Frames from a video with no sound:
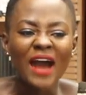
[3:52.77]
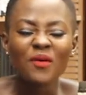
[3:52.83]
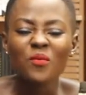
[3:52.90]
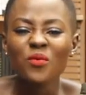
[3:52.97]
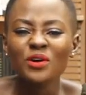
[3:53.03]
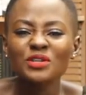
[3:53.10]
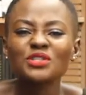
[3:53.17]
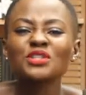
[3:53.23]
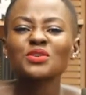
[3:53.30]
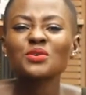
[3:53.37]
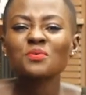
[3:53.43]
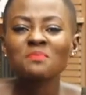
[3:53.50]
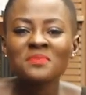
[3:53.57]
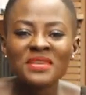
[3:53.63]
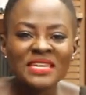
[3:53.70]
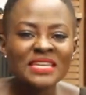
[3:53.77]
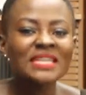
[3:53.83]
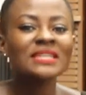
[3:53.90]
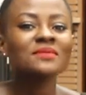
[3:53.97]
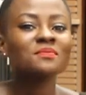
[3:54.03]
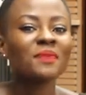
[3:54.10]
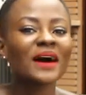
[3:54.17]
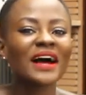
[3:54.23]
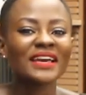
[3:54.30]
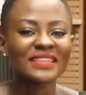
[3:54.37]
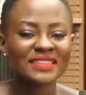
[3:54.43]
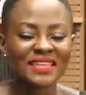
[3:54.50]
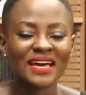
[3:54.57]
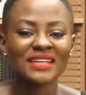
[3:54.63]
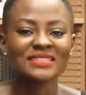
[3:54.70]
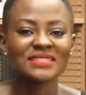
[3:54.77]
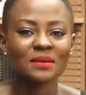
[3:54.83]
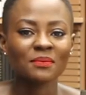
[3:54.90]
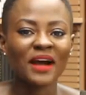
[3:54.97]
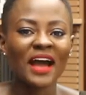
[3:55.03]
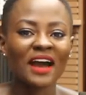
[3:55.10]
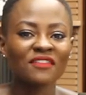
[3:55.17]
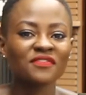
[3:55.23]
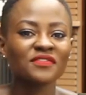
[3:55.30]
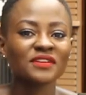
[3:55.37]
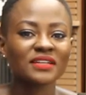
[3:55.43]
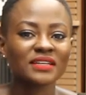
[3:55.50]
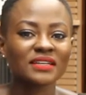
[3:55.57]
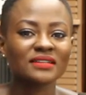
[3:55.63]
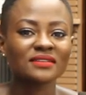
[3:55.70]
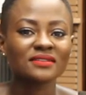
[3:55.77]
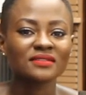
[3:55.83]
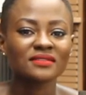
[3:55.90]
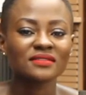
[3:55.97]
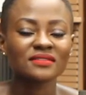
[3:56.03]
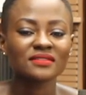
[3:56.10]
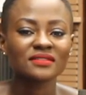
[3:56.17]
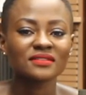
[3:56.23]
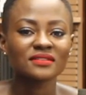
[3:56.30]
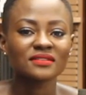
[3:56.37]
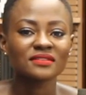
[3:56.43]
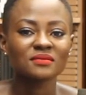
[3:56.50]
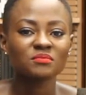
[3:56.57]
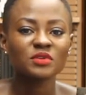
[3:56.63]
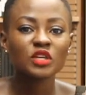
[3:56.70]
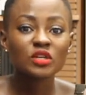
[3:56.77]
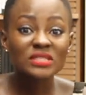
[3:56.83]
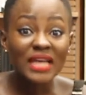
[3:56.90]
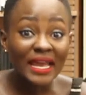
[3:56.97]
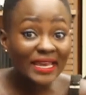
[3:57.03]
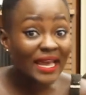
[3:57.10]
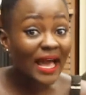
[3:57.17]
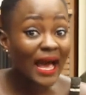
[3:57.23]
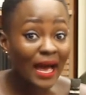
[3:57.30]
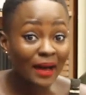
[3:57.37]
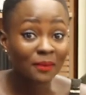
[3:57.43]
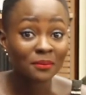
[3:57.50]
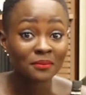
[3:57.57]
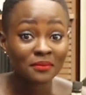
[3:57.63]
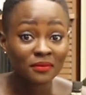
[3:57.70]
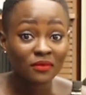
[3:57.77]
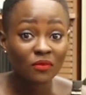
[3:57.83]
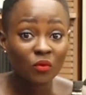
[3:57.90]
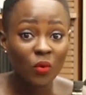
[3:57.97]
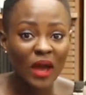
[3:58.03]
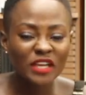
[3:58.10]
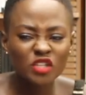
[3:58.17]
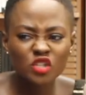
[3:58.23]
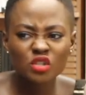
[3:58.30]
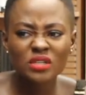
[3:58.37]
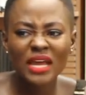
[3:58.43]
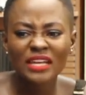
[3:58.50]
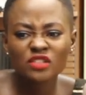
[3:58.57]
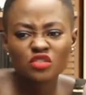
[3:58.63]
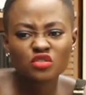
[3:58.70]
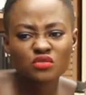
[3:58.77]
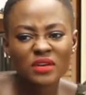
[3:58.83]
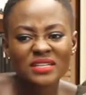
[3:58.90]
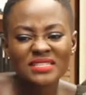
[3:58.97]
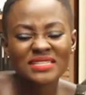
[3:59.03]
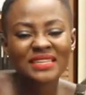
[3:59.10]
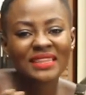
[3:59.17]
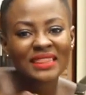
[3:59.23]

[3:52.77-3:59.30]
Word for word: uh, what do you mean by that? I'm African. Because I am. Why should I dress